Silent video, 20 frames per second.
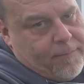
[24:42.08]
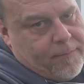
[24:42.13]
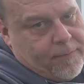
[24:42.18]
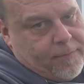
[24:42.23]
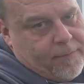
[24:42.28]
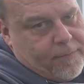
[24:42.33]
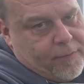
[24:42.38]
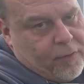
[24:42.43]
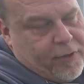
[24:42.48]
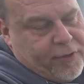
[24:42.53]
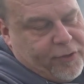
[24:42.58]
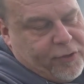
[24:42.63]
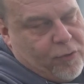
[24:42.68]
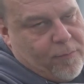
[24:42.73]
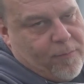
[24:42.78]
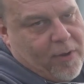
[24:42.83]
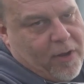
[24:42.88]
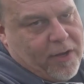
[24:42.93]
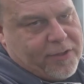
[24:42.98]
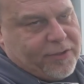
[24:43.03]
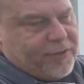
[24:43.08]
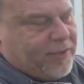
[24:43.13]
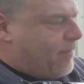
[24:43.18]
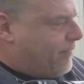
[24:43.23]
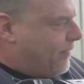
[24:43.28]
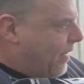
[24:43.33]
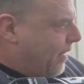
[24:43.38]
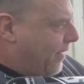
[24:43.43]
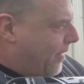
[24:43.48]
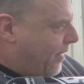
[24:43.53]
There's only 2 balls
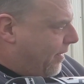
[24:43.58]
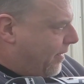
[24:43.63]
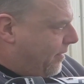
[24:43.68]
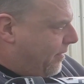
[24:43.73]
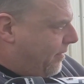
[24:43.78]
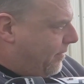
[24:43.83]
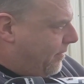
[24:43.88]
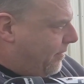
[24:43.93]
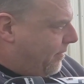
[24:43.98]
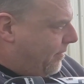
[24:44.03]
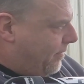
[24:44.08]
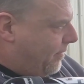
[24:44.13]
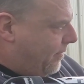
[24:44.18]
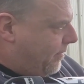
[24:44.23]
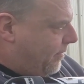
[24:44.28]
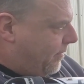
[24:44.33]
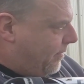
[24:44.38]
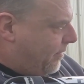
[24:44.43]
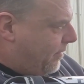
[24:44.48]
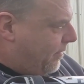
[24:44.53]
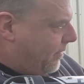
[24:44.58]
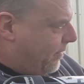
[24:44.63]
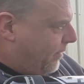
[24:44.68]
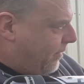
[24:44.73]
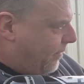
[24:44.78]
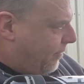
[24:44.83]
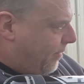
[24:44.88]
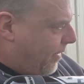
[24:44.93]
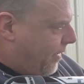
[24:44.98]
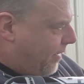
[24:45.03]
left, I think.
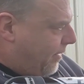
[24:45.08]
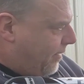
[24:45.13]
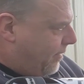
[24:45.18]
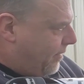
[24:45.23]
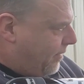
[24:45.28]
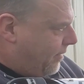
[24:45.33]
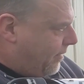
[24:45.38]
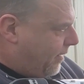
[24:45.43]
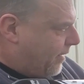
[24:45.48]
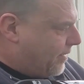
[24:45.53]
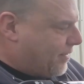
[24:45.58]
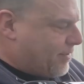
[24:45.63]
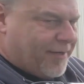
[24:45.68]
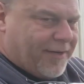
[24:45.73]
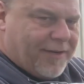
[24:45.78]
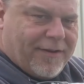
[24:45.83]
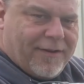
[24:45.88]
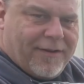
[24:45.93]
3, that's it.